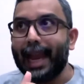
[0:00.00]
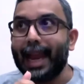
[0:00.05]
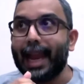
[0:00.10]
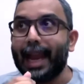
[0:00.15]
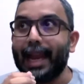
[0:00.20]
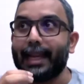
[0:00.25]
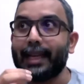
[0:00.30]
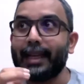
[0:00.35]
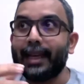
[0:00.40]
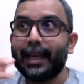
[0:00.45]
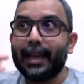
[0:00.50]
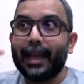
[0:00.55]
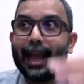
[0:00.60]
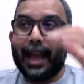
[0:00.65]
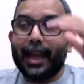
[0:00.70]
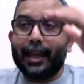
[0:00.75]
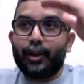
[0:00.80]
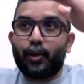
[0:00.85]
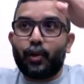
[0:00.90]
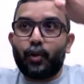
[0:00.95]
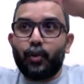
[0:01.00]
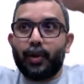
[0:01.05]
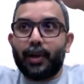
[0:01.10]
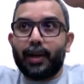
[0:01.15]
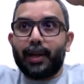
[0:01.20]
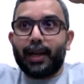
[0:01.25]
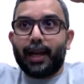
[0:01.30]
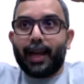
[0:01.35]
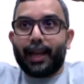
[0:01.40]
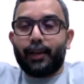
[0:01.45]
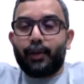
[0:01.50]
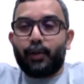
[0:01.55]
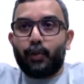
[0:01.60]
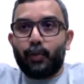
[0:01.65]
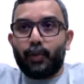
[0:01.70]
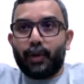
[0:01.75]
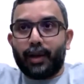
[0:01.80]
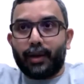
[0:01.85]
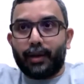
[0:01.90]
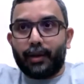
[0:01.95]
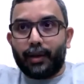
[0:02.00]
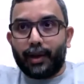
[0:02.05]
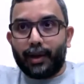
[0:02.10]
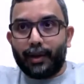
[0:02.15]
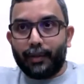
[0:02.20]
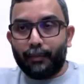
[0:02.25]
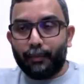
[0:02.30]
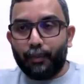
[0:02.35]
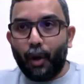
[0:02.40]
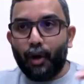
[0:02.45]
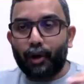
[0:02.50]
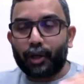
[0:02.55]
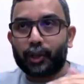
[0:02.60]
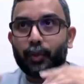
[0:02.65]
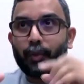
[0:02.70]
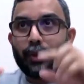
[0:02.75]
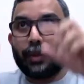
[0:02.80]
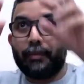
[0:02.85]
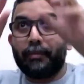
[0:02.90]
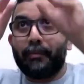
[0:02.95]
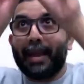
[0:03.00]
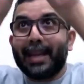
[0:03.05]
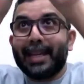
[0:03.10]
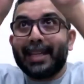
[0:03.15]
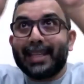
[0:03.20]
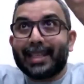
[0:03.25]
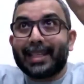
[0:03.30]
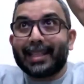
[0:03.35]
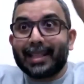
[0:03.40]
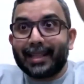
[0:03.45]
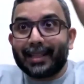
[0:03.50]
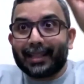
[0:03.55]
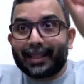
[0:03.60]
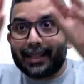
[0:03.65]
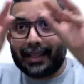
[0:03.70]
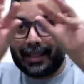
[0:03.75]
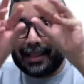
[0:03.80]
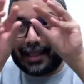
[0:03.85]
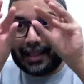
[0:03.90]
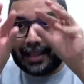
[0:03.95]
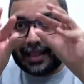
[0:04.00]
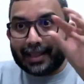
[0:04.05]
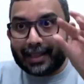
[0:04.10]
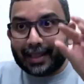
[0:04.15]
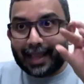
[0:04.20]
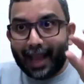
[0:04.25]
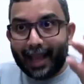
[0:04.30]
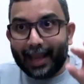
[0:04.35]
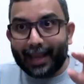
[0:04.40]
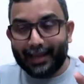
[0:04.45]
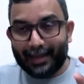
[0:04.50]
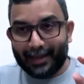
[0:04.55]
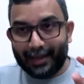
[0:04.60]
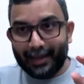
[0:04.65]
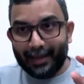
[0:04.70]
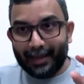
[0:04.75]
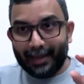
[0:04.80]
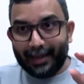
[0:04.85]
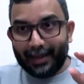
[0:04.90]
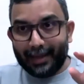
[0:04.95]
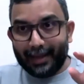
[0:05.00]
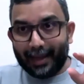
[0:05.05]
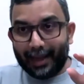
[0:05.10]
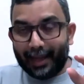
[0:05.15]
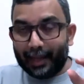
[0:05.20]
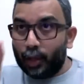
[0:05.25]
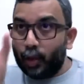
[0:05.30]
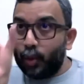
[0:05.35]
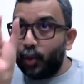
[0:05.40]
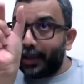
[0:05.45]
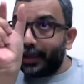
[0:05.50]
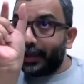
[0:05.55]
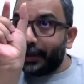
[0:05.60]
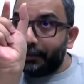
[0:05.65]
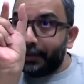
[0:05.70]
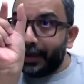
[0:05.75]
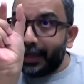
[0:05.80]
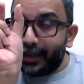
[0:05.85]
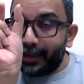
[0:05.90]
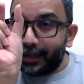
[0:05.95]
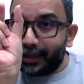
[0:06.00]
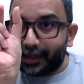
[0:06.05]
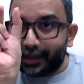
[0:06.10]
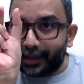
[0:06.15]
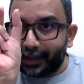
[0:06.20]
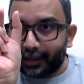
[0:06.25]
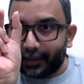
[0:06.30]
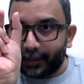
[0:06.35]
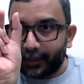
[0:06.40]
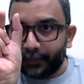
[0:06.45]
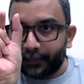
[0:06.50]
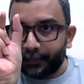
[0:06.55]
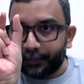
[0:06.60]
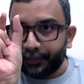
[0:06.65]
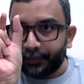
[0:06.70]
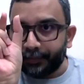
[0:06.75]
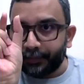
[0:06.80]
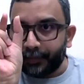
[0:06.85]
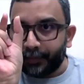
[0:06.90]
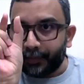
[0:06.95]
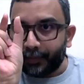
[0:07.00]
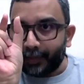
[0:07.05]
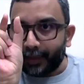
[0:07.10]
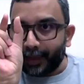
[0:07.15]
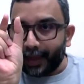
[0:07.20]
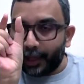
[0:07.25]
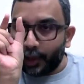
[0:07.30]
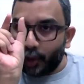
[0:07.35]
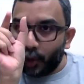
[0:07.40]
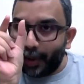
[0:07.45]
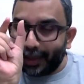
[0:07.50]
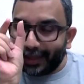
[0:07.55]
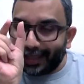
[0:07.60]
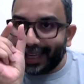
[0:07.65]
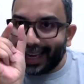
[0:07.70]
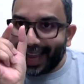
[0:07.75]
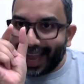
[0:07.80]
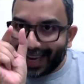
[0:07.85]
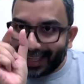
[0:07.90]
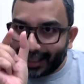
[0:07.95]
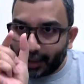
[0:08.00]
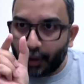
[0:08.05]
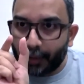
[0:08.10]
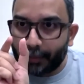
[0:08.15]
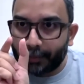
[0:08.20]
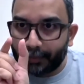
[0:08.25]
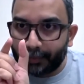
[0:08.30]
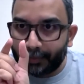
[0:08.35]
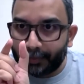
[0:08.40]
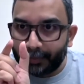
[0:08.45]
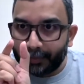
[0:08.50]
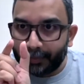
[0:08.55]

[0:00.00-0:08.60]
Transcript: And I drew a box with many circles inside, and you are the middle circle, and you are the atom,